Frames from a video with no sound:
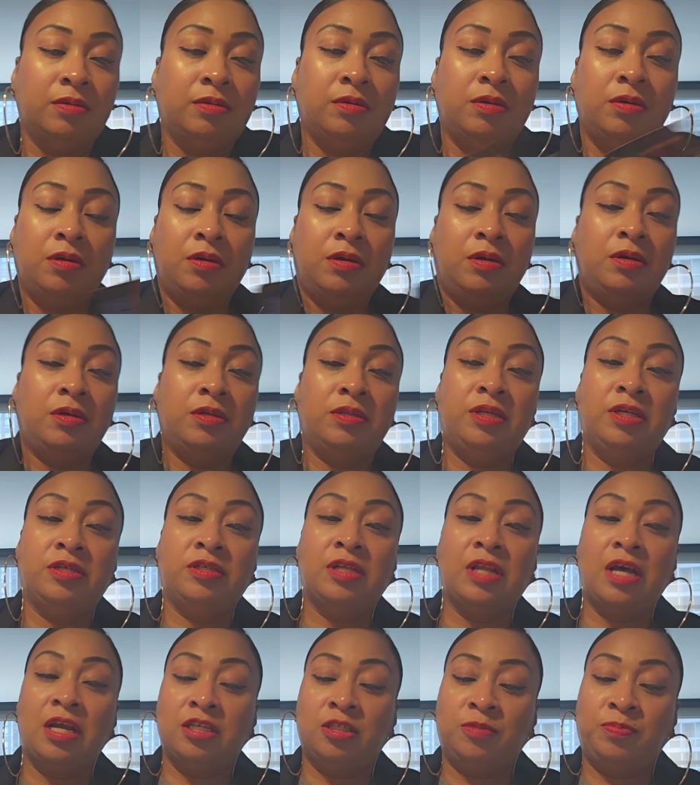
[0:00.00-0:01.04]
Uh, there's
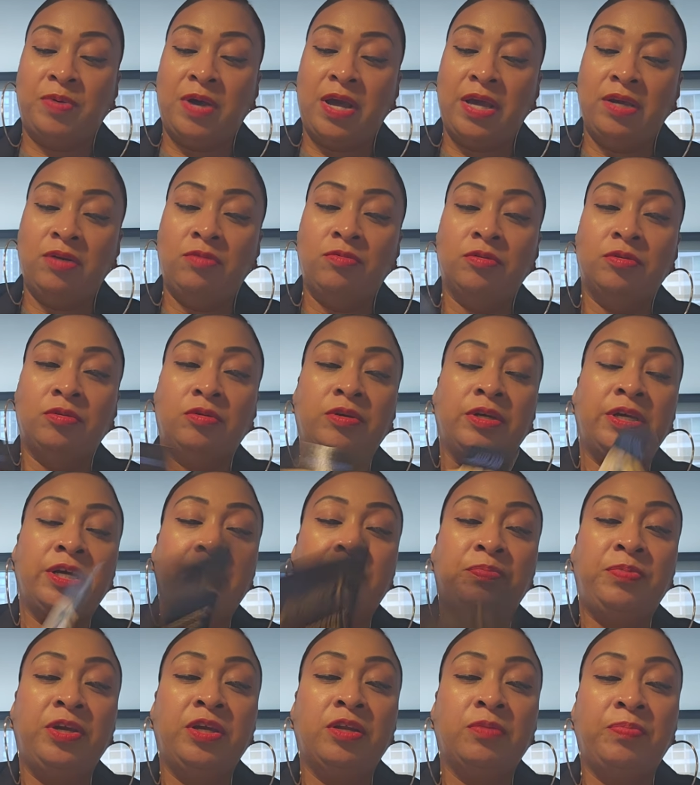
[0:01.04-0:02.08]
a lot of spying going on
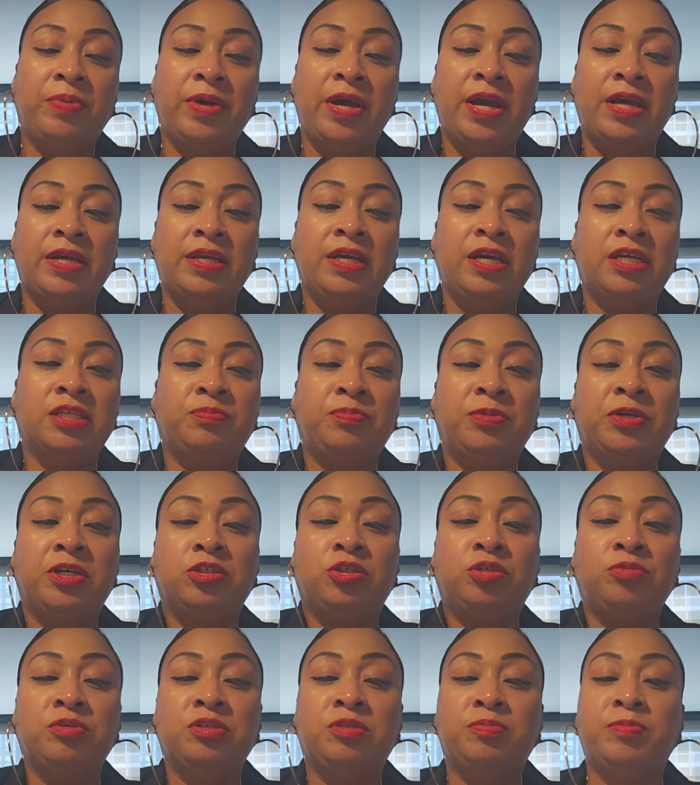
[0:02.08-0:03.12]
here, Peter Pan. Yes,
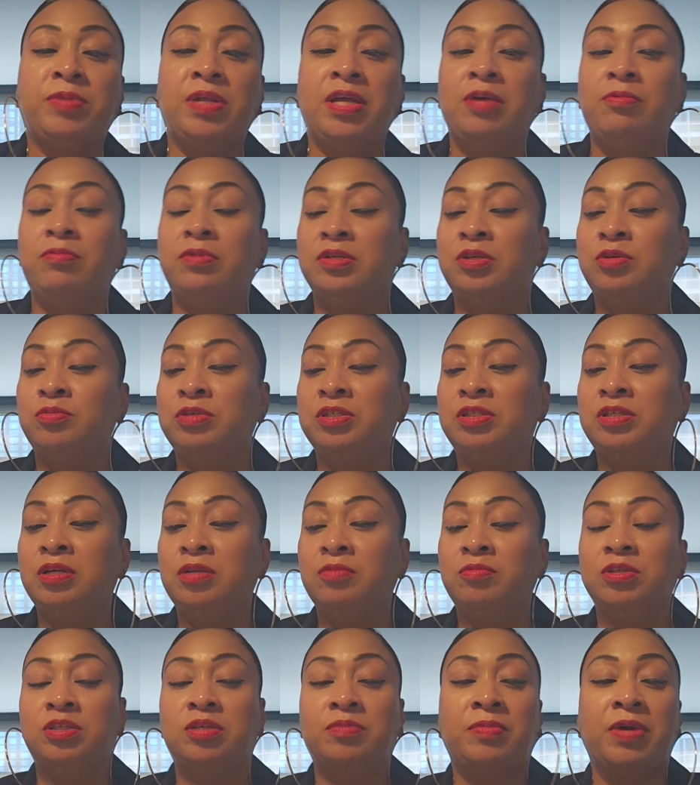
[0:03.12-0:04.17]
because you was playing with, you was
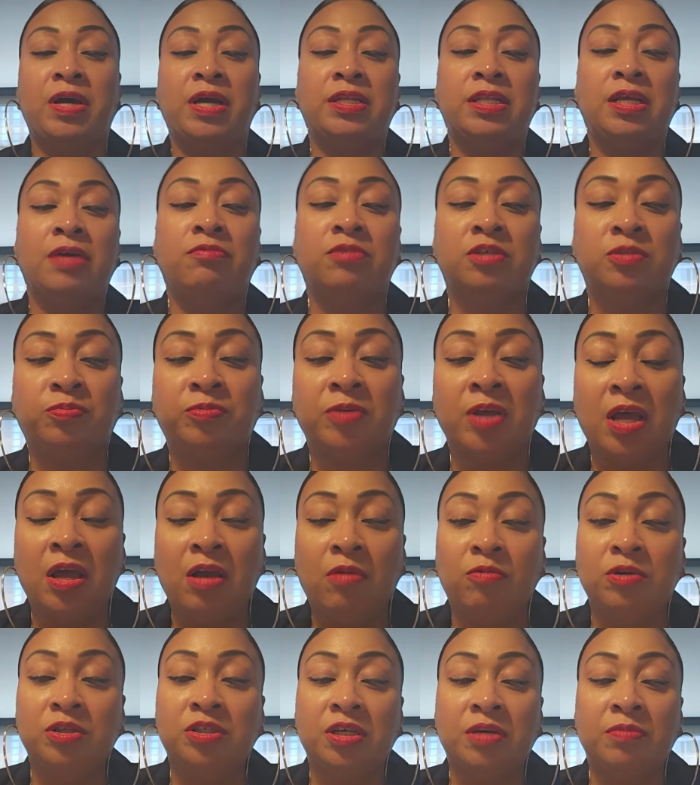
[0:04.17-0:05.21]
dealing with somebody that was
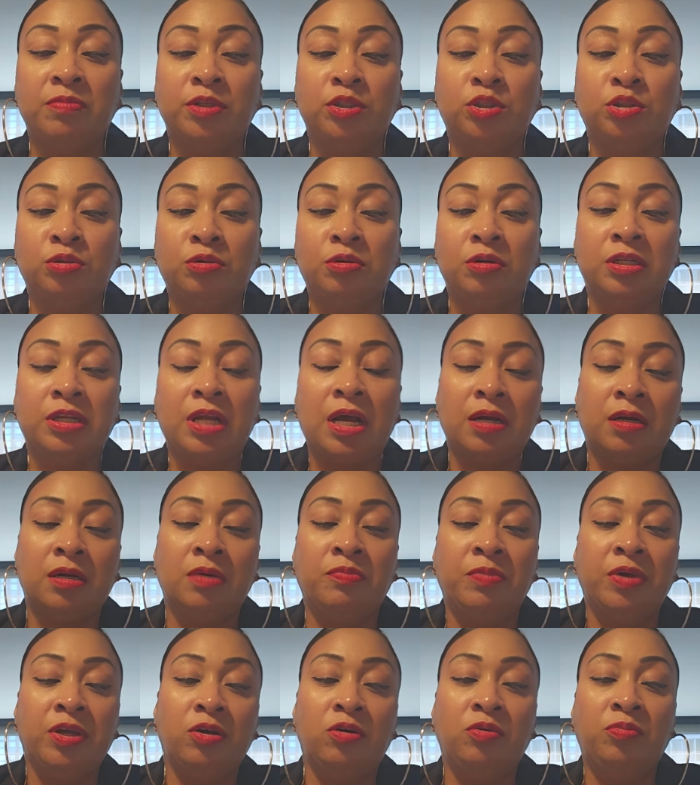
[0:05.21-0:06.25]
was immature,
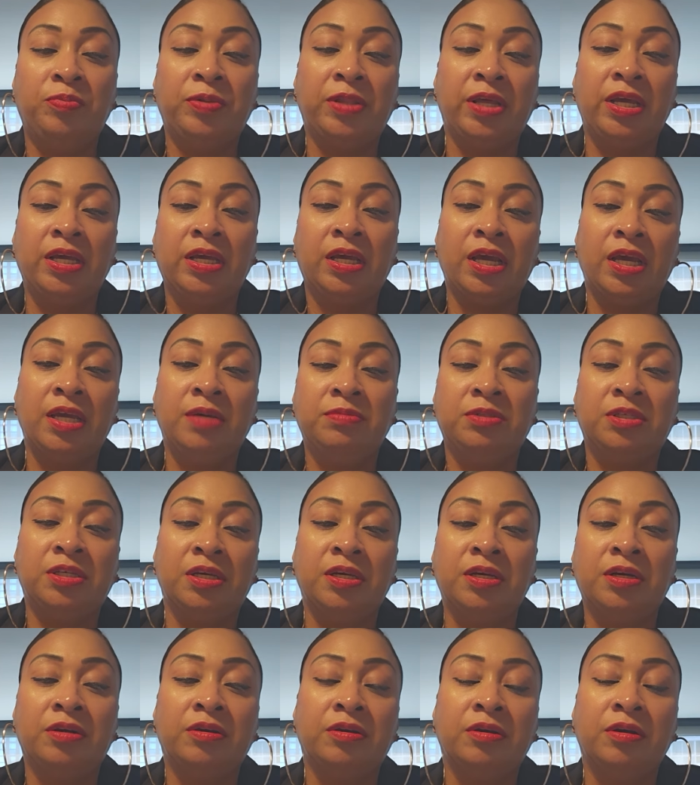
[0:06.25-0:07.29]
non-committal, playing games
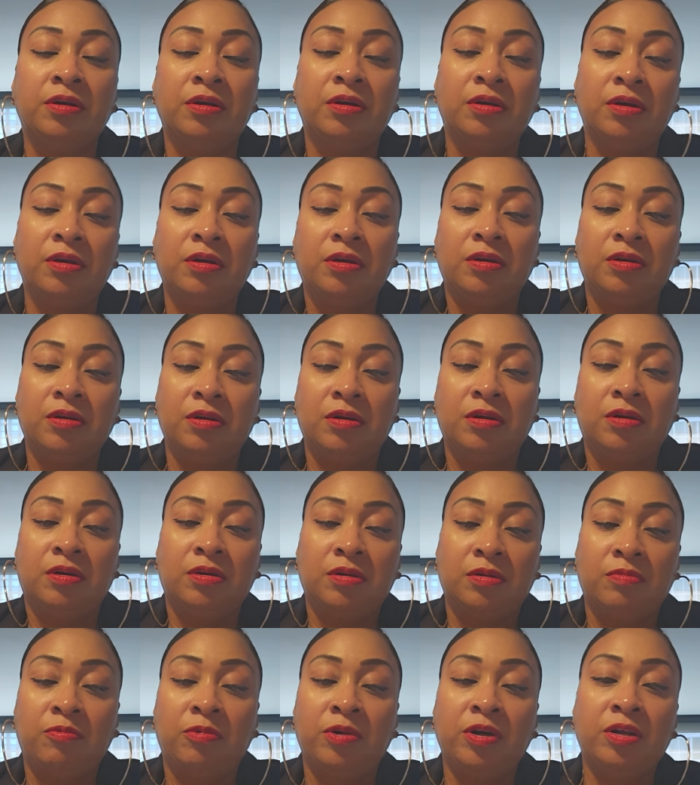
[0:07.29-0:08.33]
here,
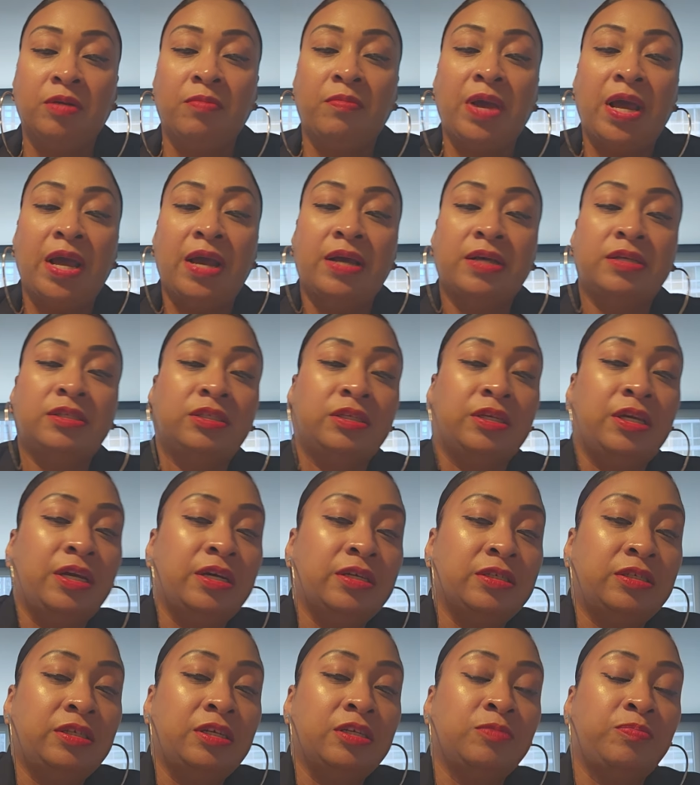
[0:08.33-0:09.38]
wearing a mask.
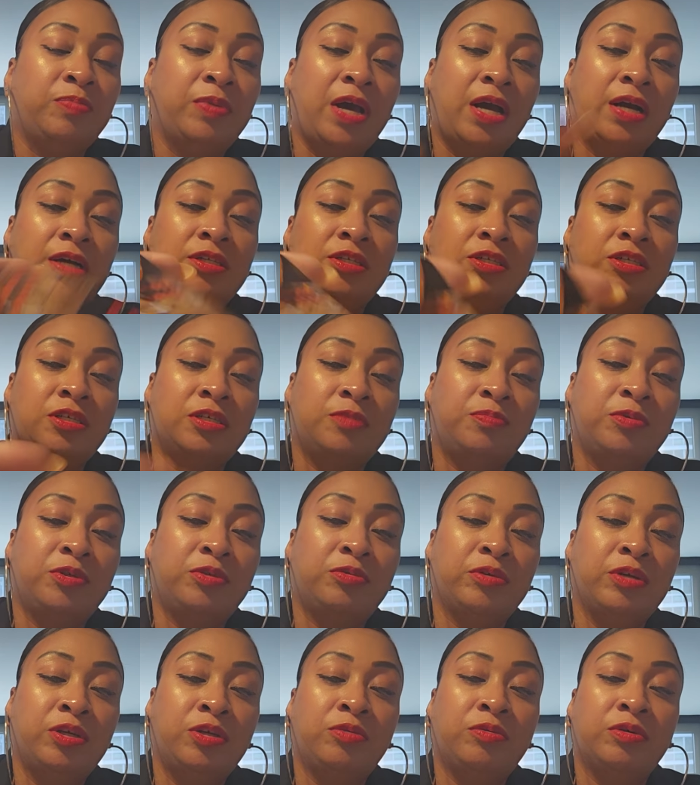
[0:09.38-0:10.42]
Yes, there's blockages
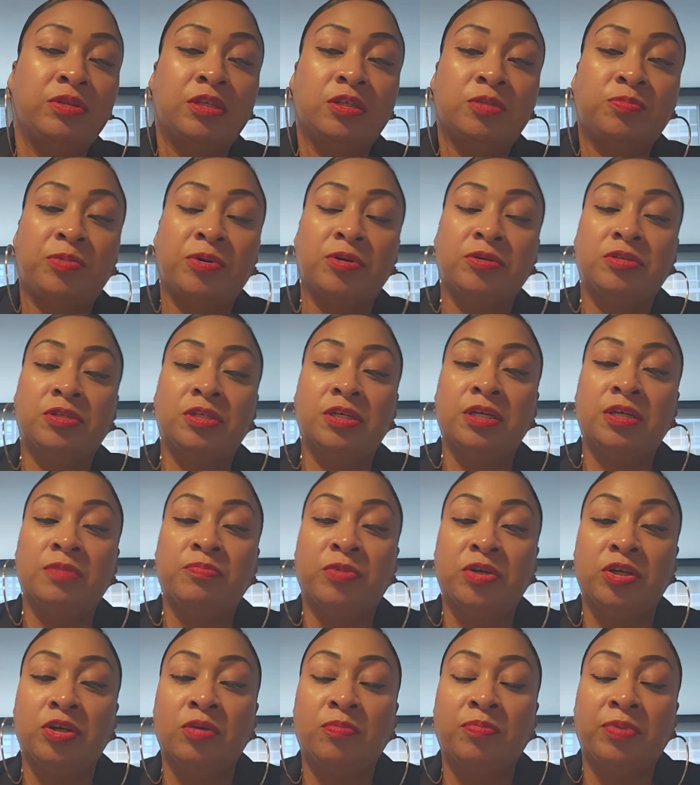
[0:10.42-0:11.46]
between you and this person,
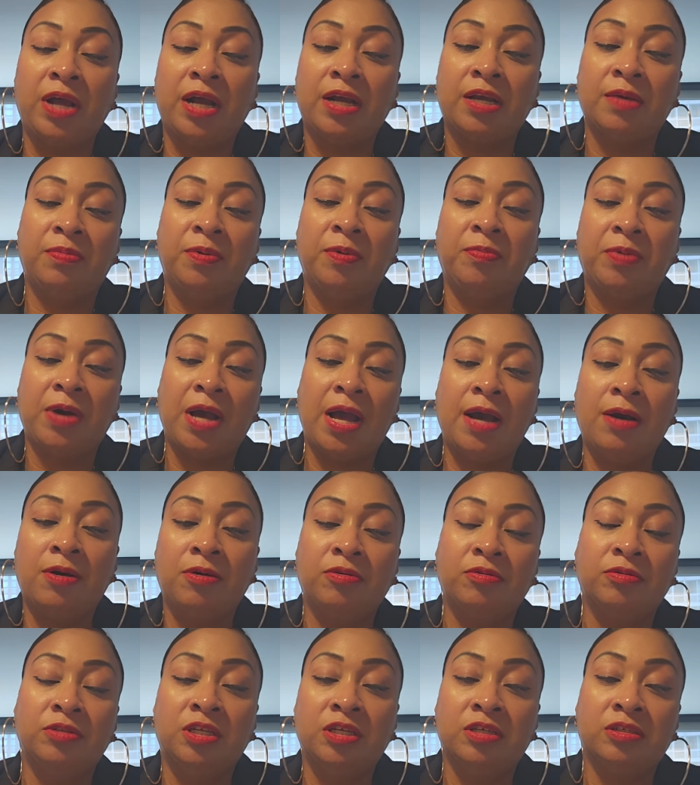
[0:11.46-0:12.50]
but you're blocking people
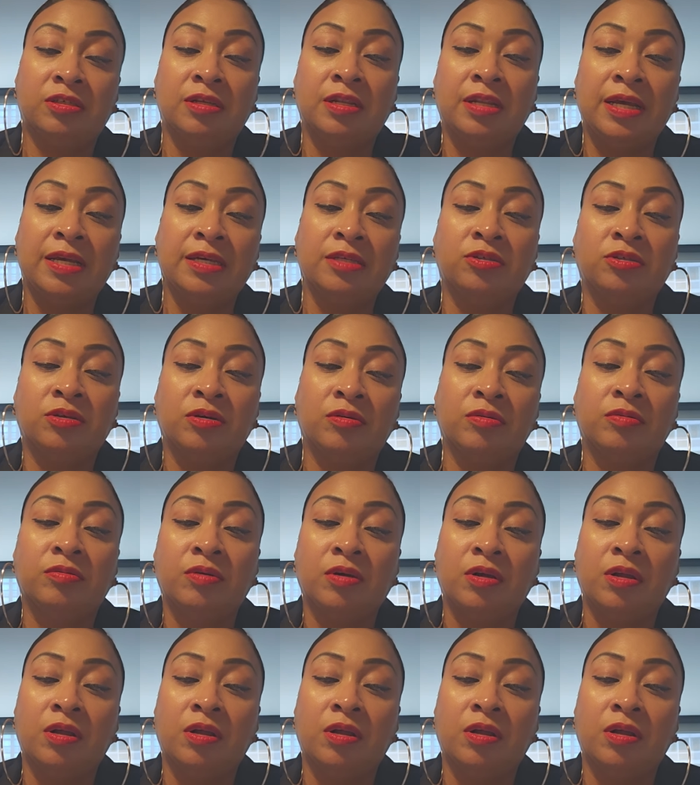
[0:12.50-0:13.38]
out. There's delays though.